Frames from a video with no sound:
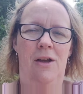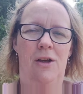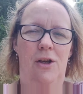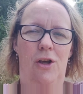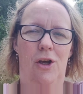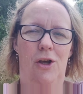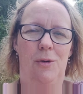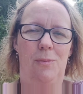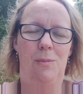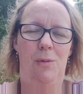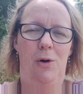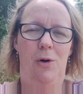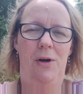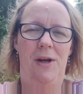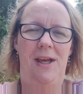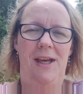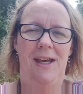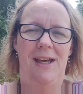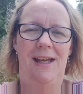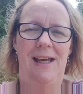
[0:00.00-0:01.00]
Good
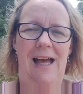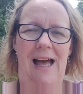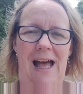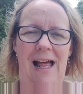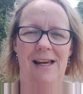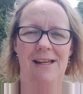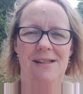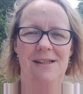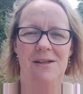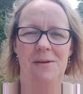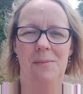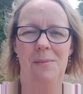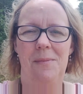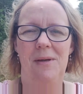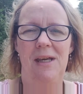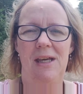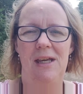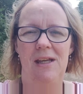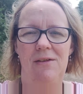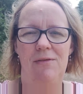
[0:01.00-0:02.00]
morning, Alison
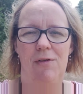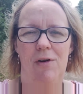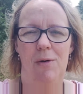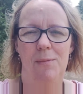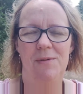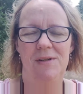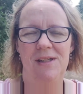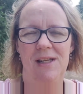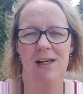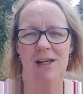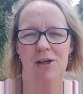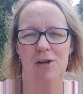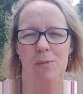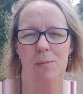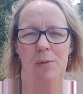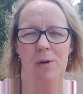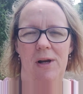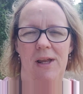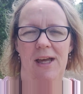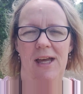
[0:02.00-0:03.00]
Mead from Silicon
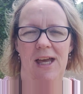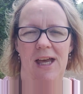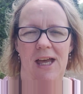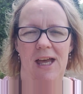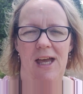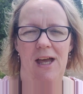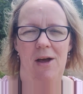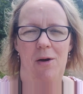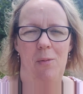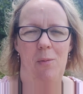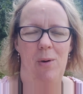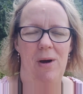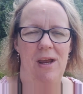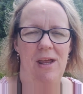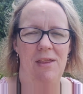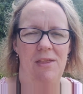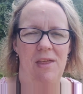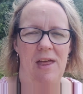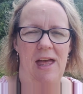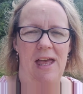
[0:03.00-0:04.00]
Bullet here
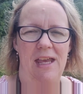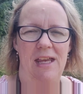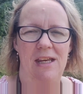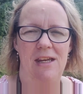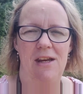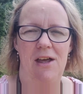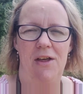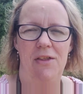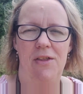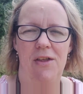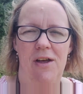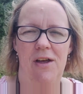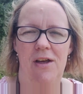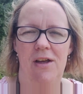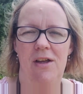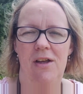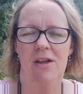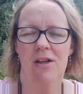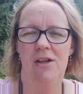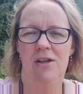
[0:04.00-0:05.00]
with another
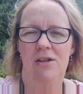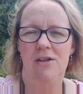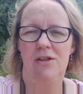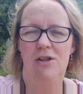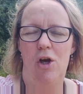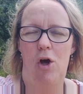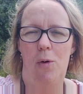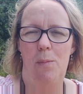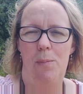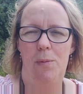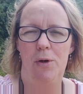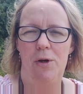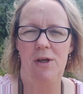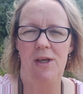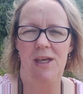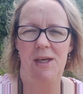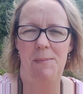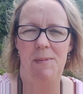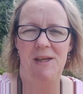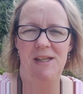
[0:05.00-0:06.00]
top
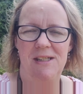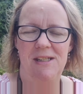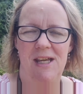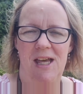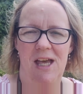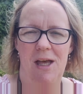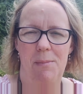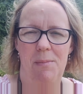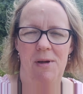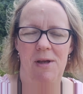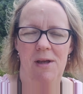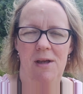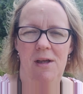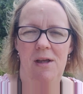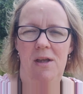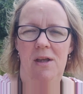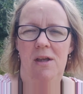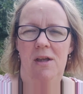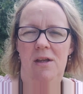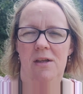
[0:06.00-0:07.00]
bookkeeping tip.
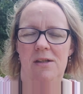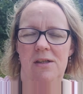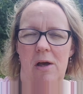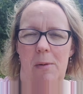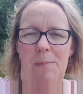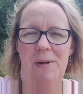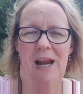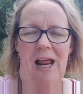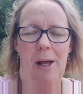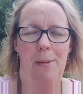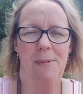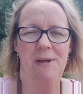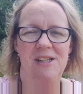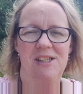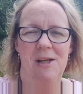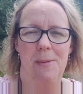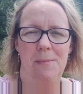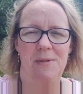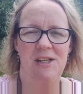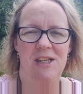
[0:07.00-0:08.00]
So I've been helping
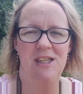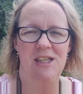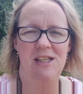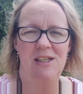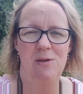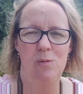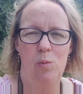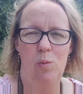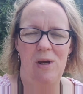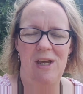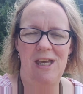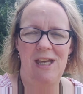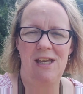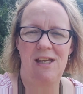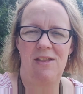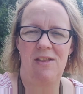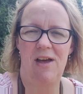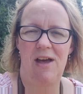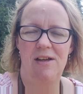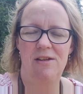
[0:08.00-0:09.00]
somebody this week
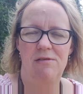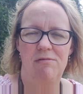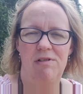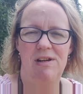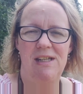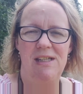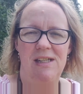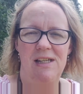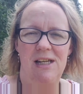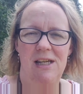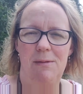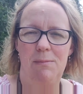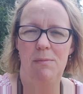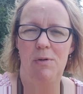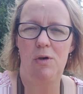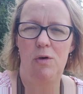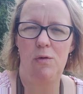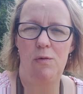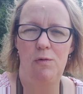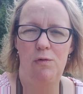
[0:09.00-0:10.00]
that has recently
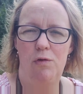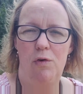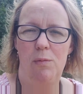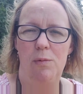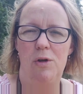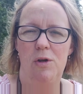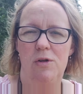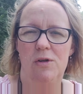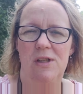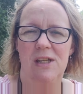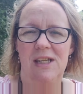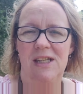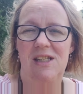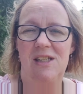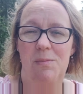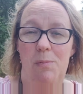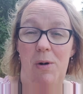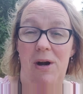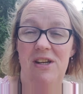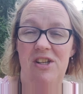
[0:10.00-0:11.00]
moved from using
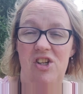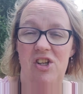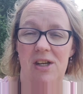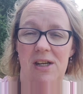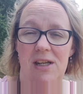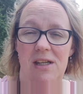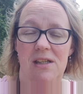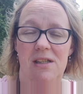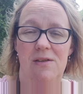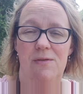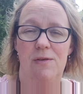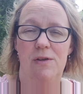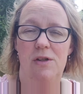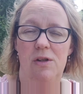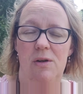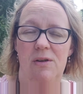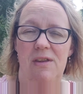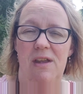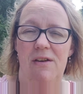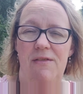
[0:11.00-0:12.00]
spreadsheets for
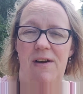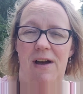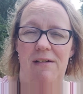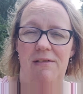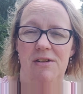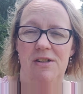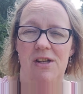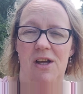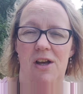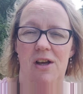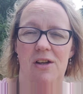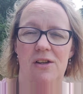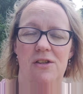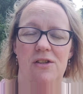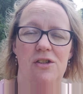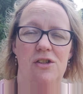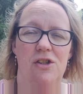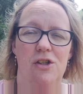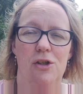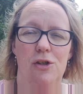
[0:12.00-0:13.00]
doing their VAT
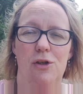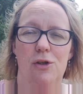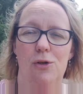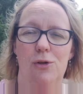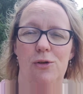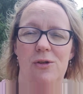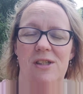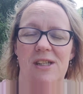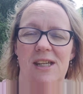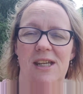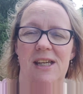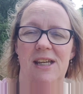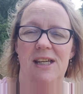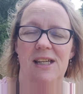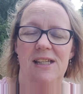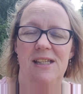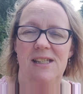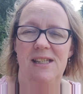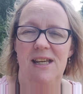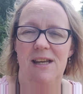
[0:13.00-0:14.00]
returns to using
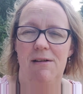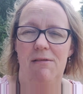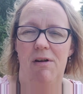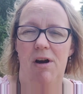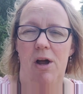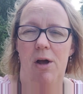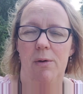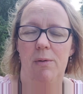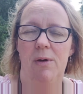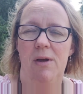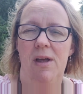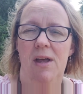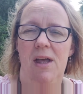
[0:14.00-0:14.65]
Xero,